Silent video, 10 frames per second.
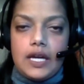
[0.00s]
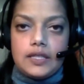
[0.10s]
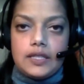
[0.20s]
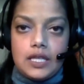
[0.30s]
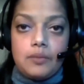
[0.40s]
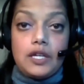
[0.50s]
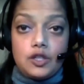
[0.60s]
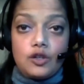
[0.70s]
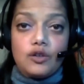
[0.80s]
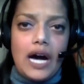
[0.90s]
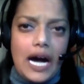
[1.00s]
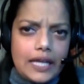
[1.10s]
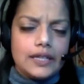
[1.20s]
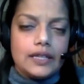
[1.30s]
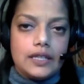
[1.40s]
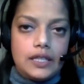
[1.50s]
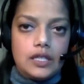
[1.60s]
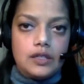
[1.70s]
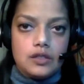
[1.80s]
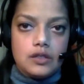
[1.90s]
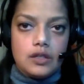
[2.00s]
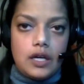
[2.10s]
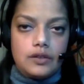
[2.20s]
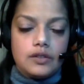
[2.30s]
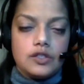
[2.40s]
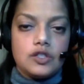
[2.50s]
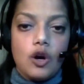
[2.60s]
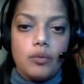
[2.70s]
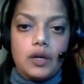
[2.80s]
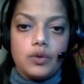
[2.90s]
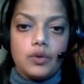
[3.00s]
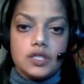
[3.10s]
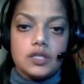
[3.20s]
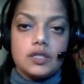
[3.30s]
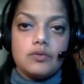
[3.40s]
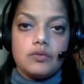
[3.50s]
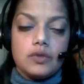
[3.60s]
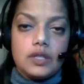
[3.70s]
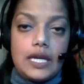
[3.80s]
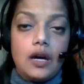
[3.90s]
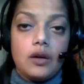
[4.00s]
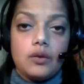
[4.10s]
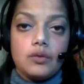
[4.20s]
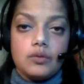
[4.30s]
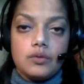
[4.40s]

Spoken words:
semicircle on the stoma, which now